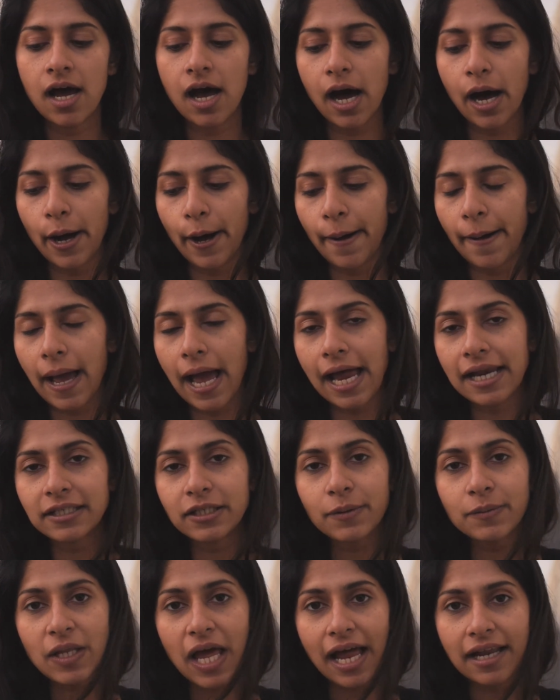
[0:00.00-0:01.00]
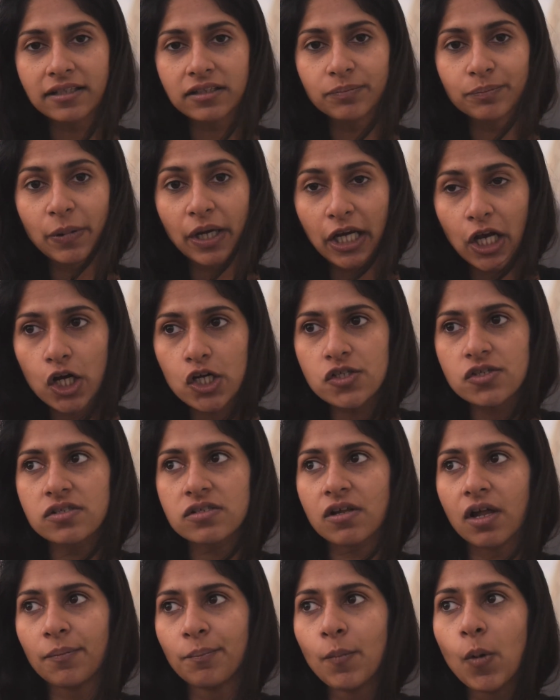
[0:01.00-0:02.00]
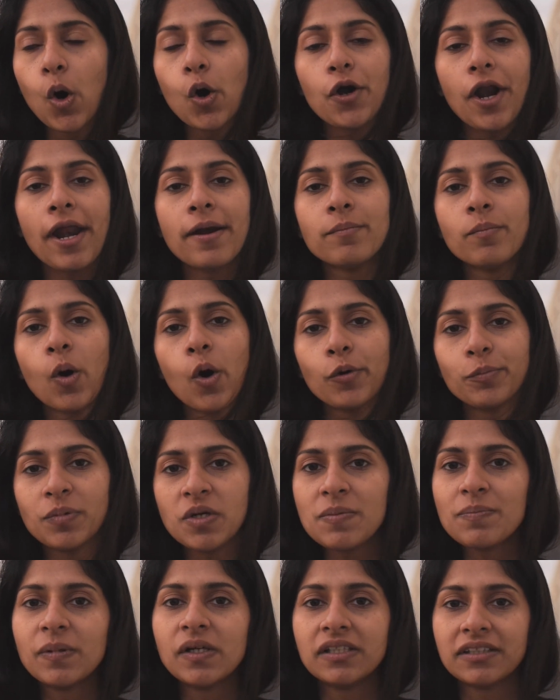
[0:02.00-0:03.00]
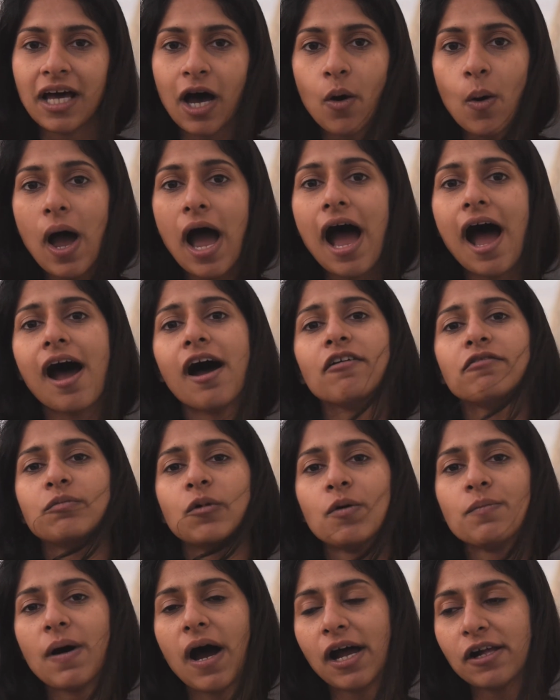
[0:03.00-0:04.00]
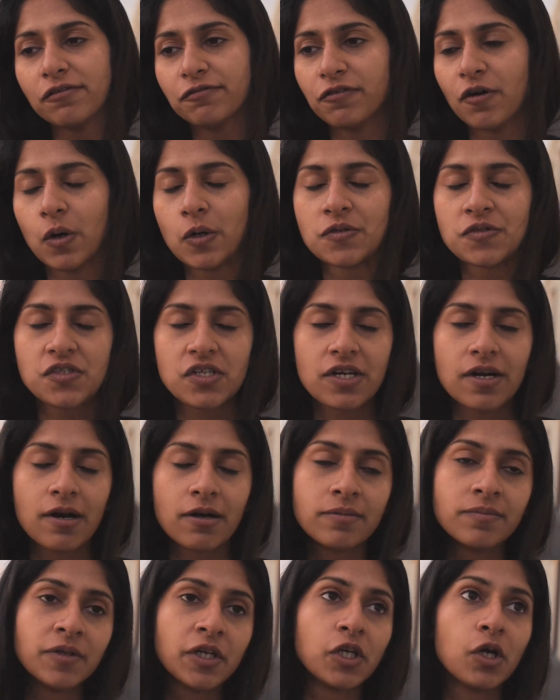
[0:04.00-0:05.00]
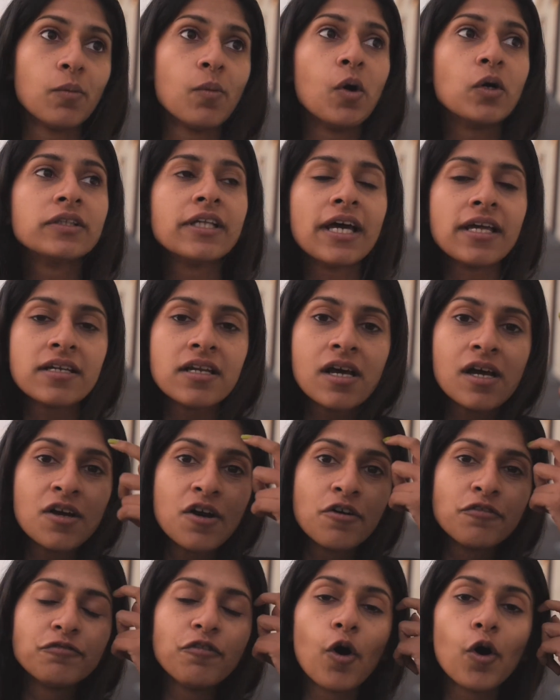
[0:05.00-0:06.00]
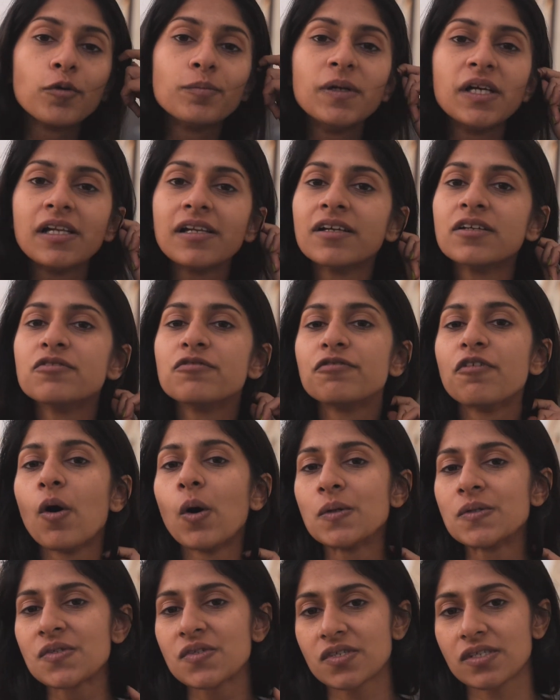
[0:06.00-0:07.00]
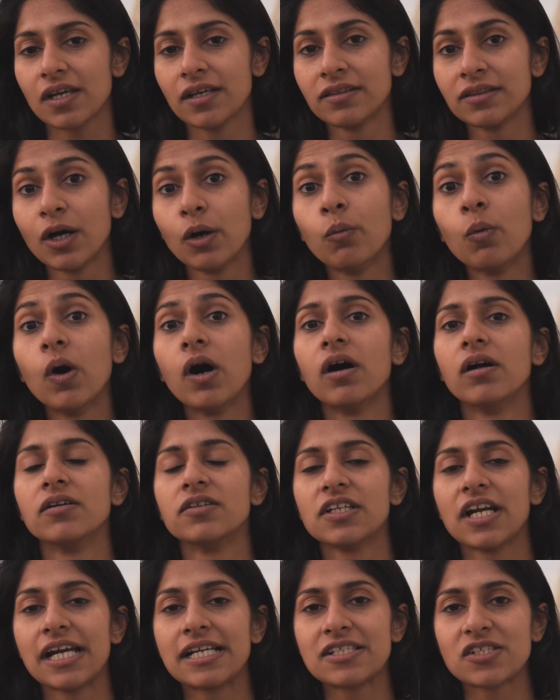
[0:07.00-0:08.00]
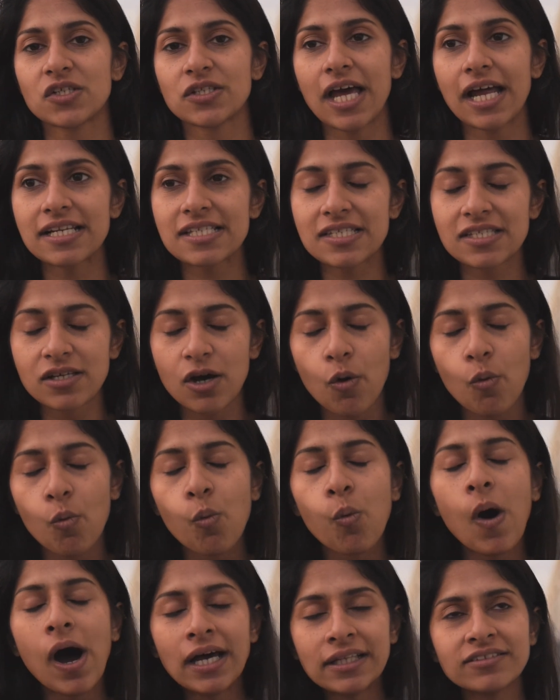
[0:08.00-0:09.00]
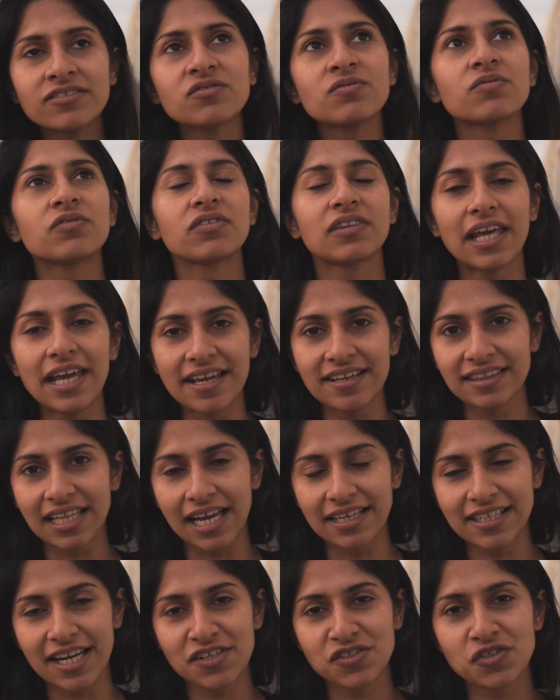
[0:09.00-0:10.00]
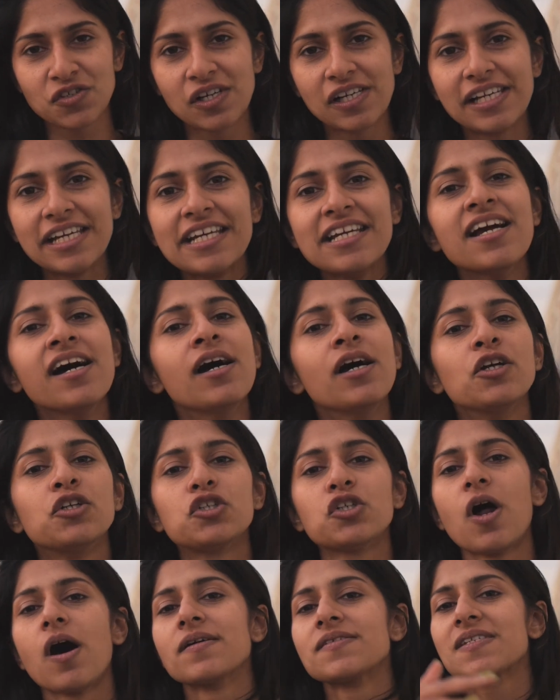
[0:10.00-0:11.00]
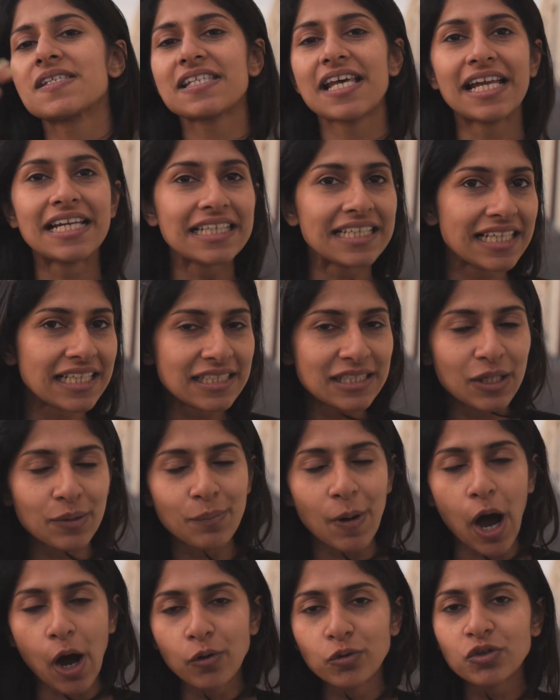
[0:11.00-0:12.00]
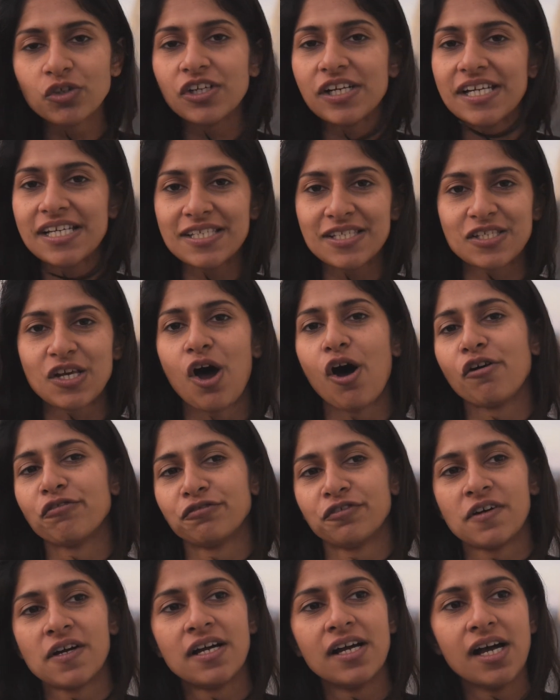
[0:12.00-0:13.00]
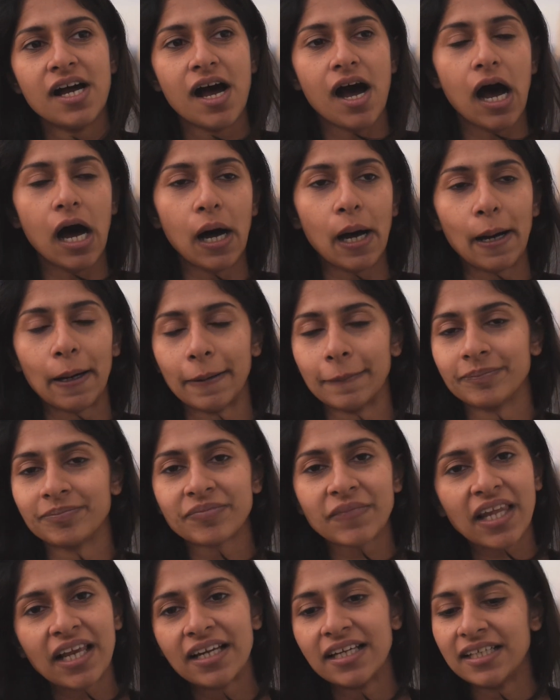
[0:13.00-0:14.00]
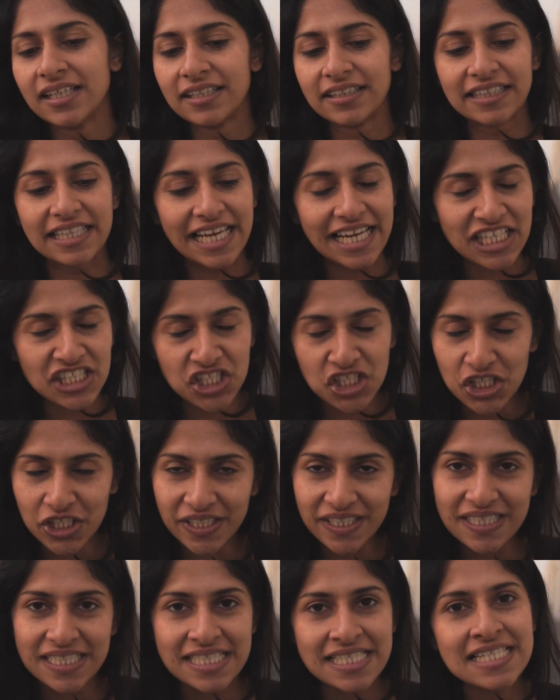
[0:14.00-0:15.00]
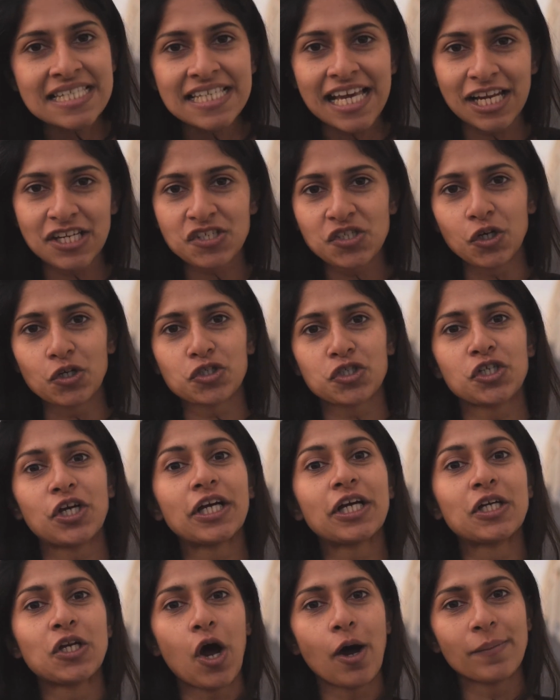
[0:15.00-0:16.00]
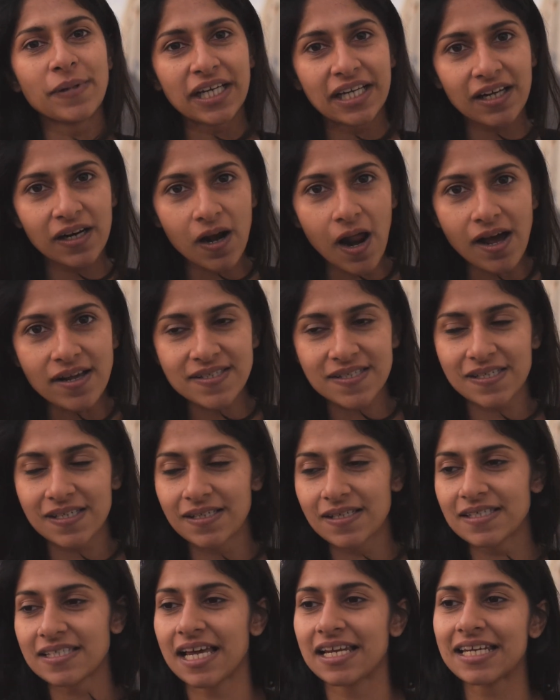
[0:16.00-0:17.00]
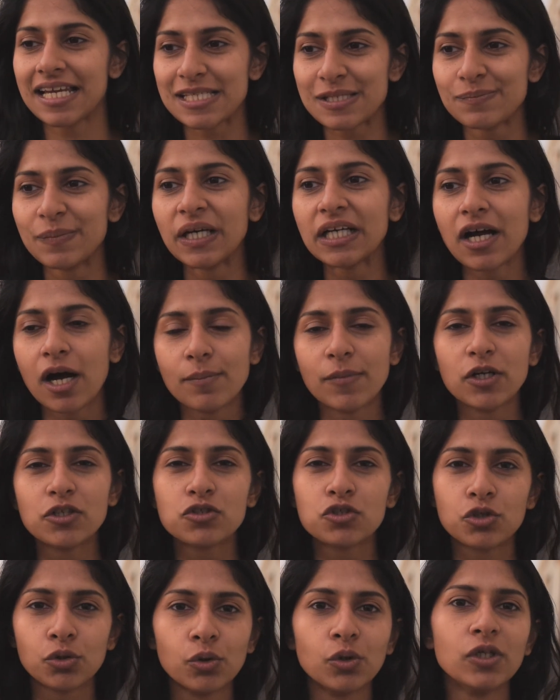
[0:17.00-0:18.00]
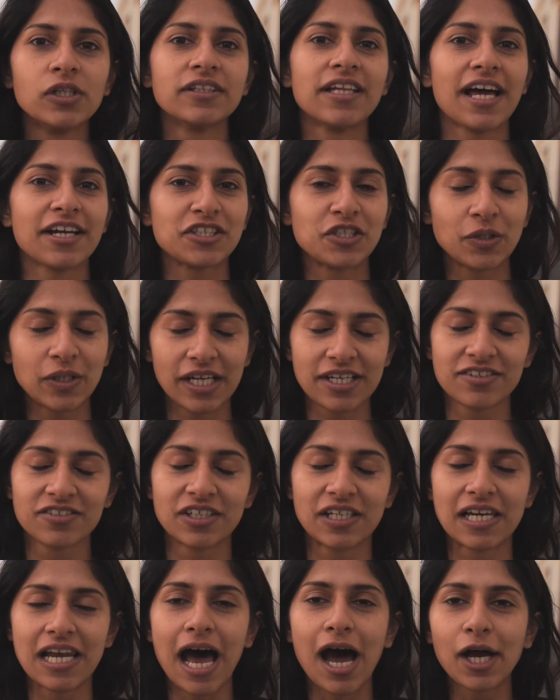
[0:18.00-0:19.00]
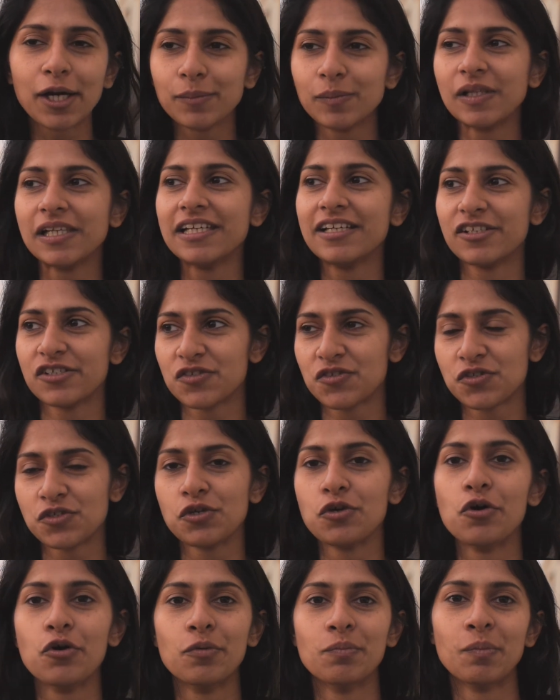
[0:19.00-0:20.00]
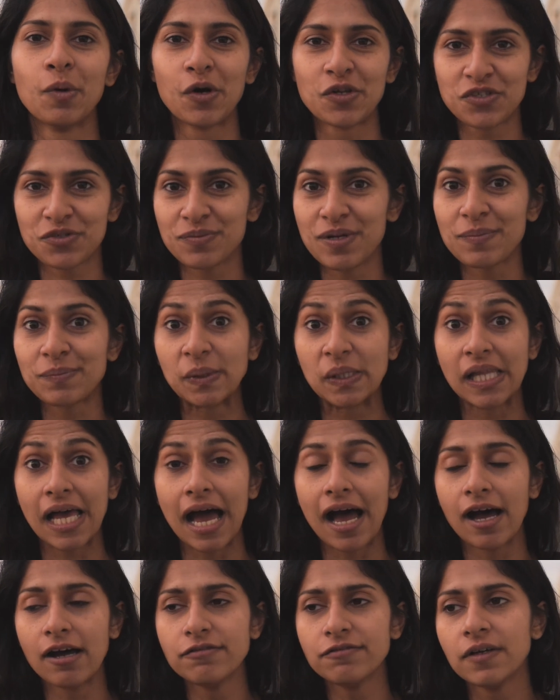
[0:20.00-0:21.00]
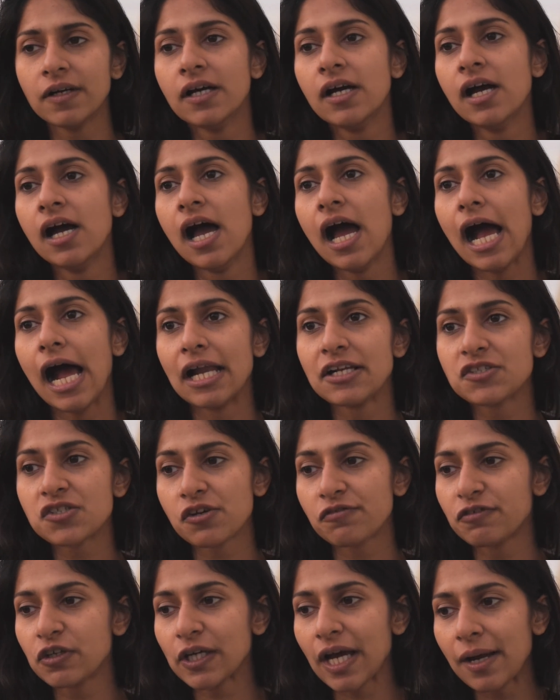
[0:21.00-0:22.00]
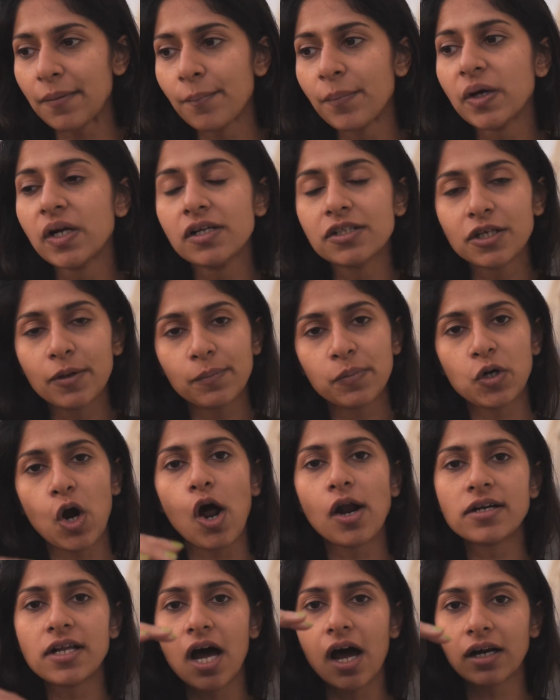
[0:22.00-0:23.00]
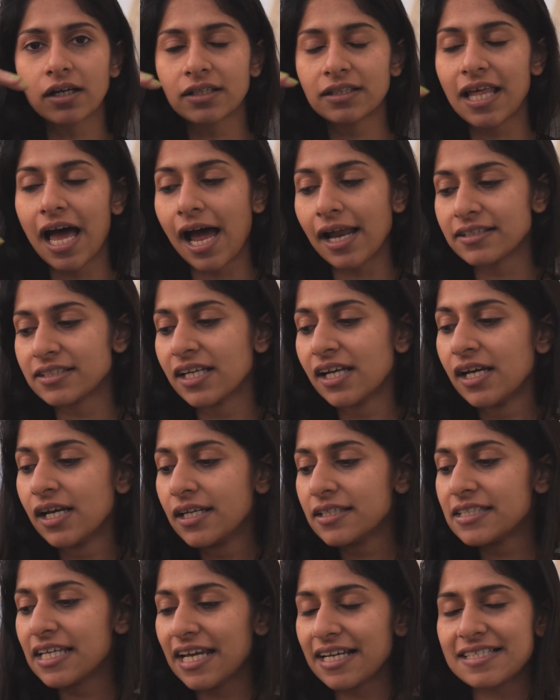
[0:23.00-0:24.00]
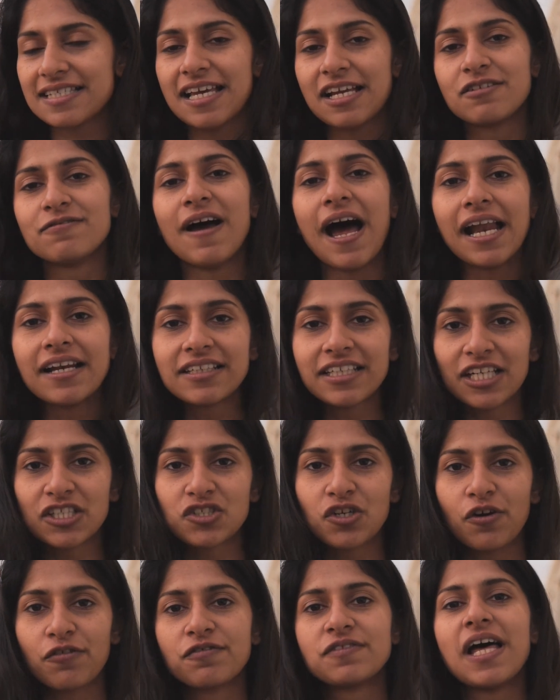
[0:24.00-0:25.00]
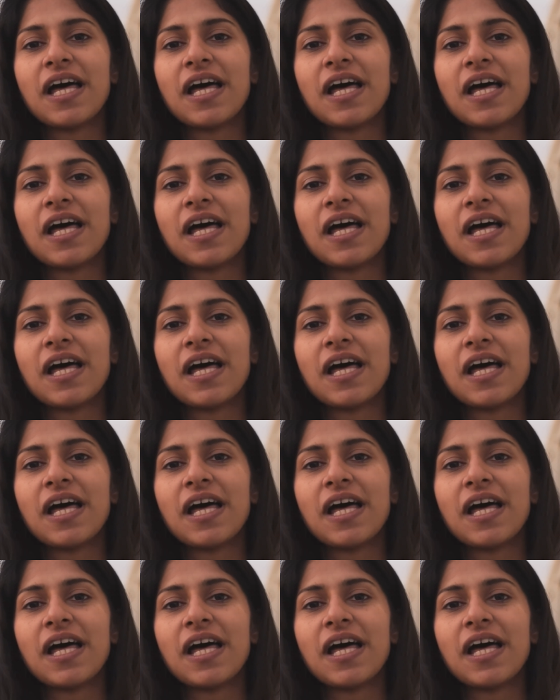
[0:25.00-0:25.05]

And because more and more people now have mobile phones, there are more than 4 billion phones in the world, right? So that's the one thing that has really transcended the boundaries of nations and socioeconomic classes, and has become a tool that you can reliably assume most people have. And so if you can build a product that takes advantage of